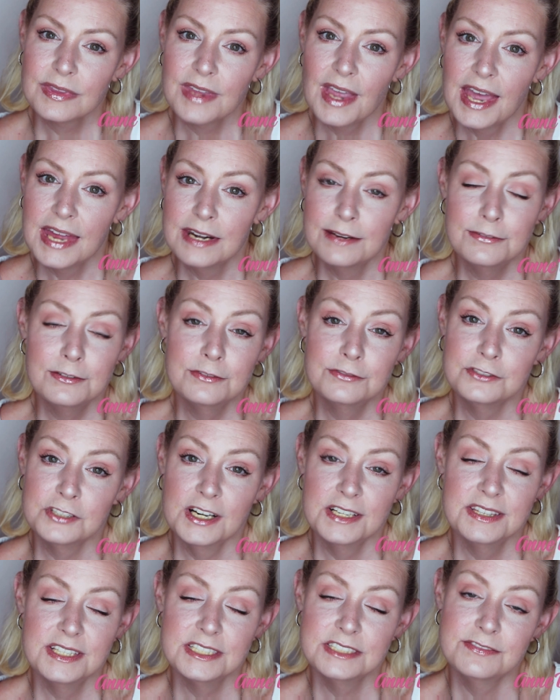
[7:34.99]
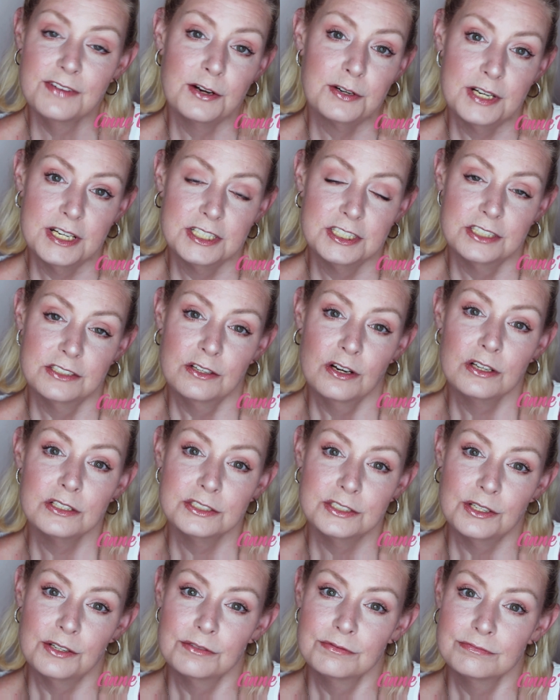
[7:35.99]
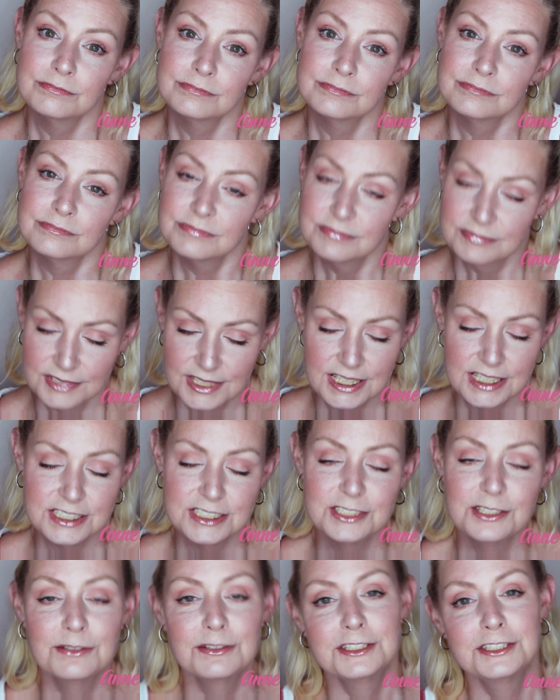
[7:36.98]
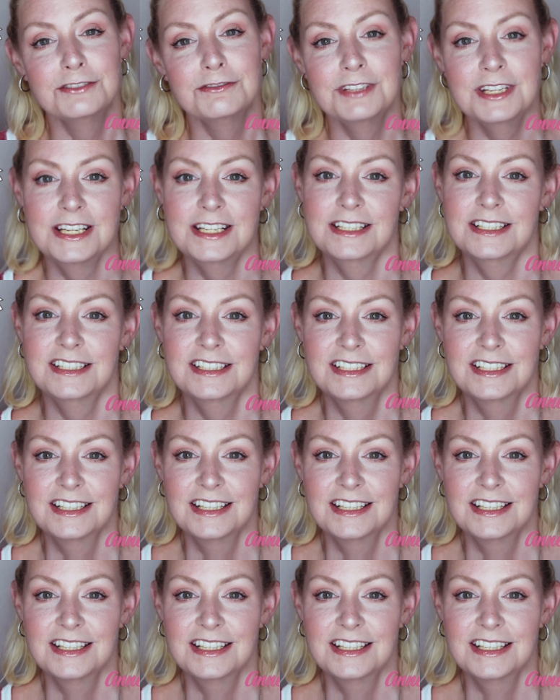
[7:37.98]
And if you've tried this foundation also, let us know what you think.